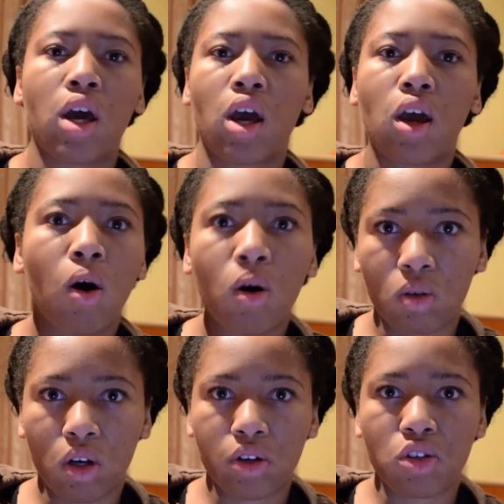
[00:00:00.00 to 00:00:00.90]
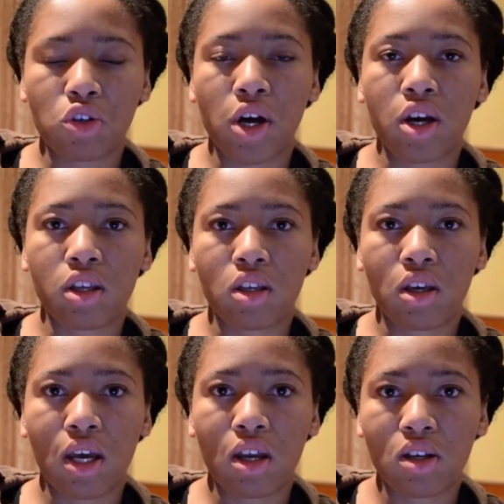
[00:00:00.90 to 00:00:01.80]
a whole lot to try and
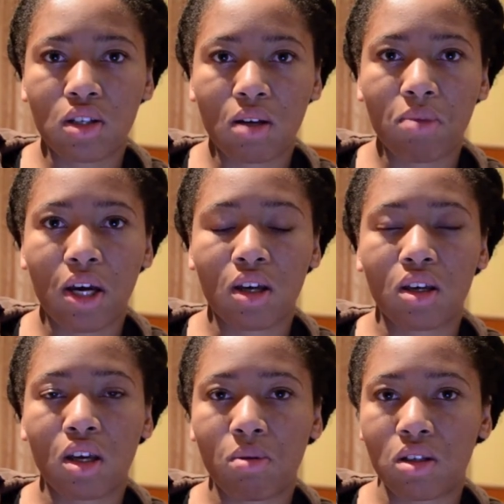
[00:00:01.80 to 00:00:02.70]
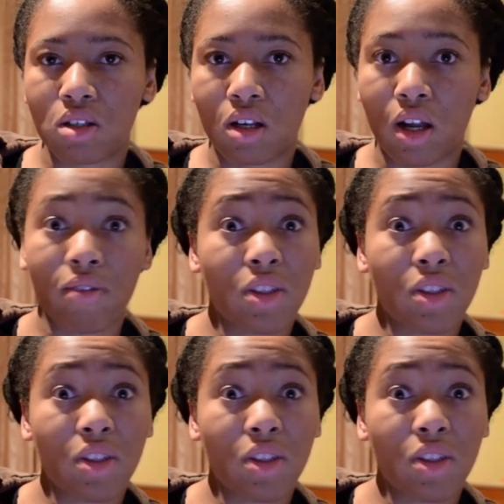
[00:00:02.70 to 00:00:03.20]
get her son back and keep her son alive.